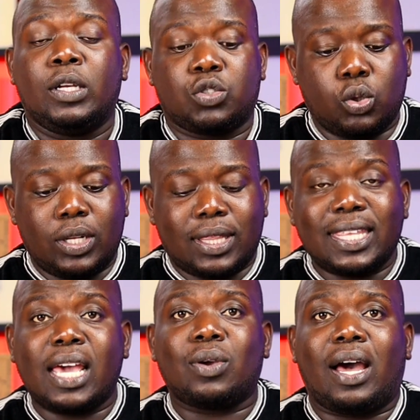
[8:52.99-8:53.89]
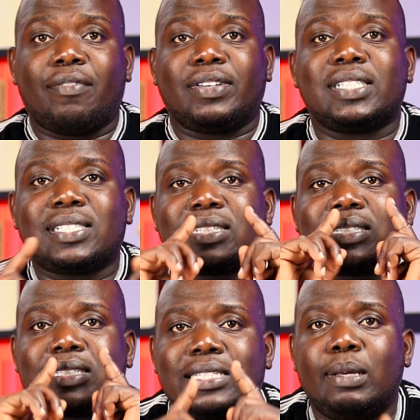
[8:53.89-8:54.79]
So there you have it. It's a
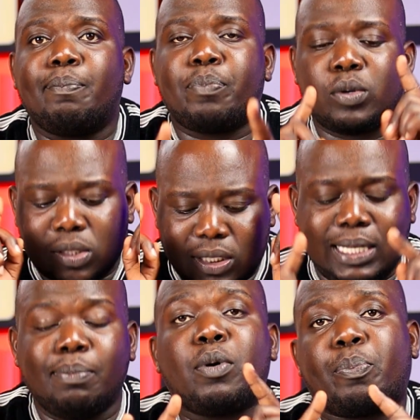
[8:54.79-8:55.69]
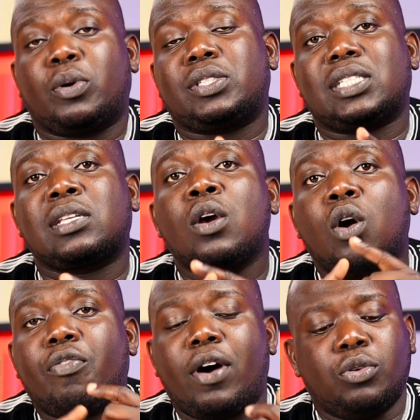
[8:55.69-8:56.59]
simple process
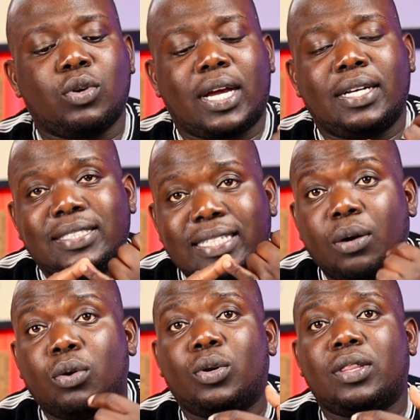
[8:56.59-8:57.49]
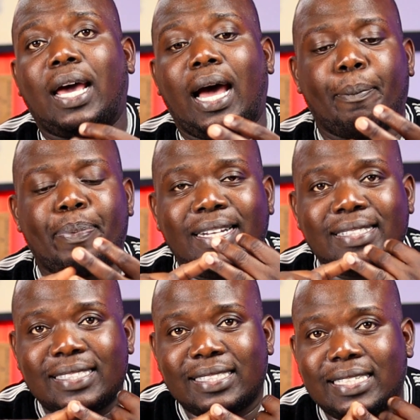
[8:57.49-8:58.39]
of how you can download the app
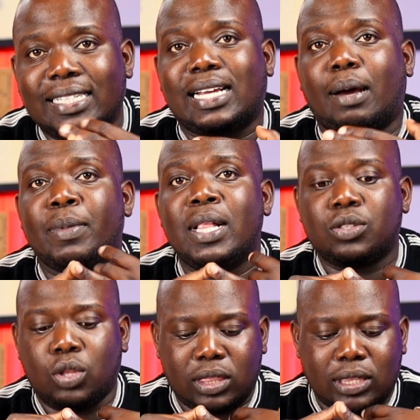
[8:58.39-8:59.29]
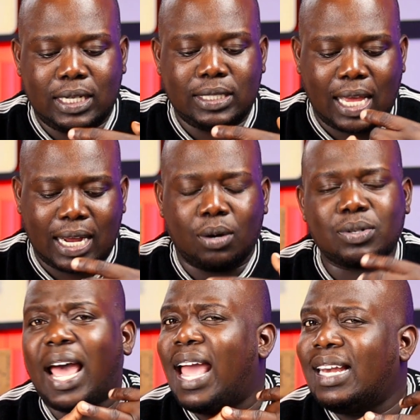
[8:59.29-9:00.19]
and set up the Threads
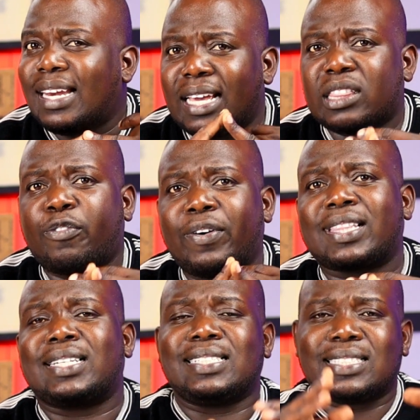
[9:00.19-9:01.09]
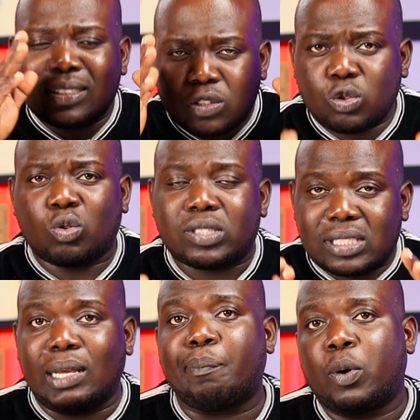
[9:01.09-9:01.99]
account. I like the fact that it's so
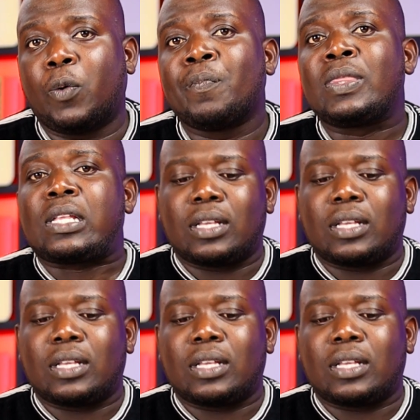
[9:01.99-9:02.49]
simple.